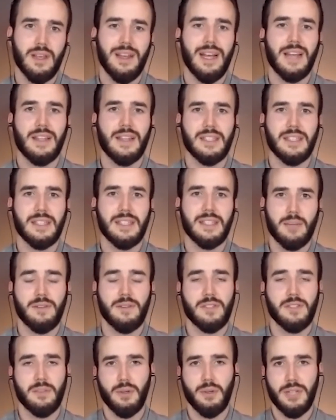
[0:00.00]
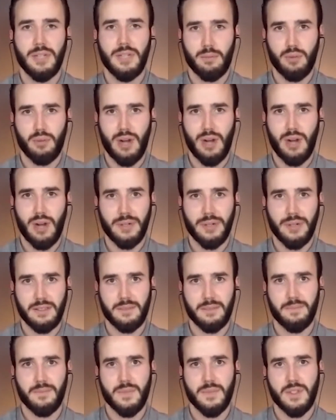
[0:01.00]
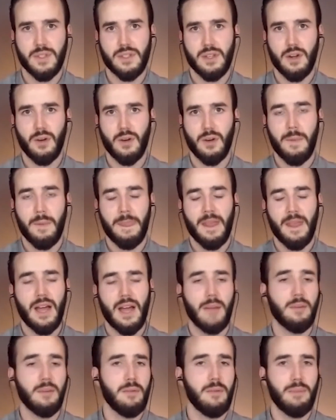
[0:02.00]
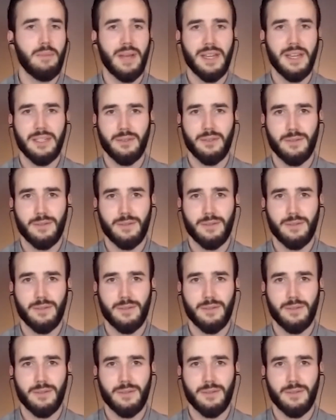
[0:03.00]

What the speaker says: and then some have some unique properties. So I'm going to be painting with